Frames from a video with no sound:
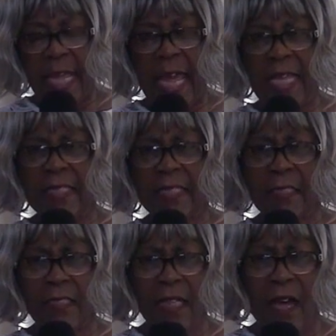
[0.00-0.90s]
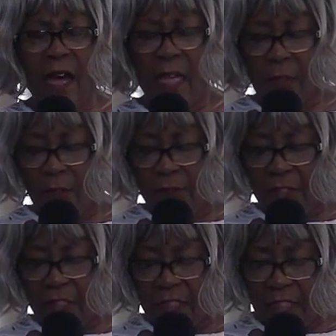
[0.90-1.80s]
asked God to
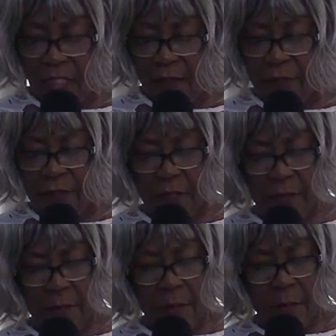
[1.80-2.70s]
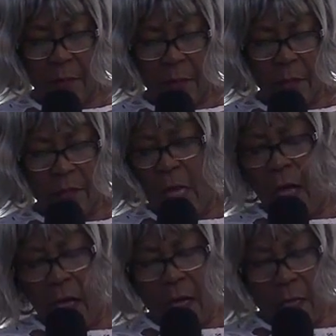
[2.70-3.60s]
forgive them,
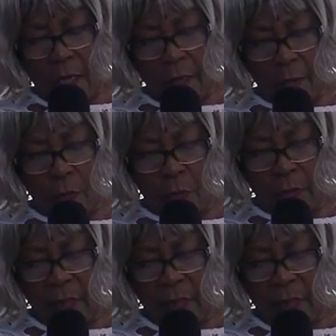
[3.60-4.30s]
God would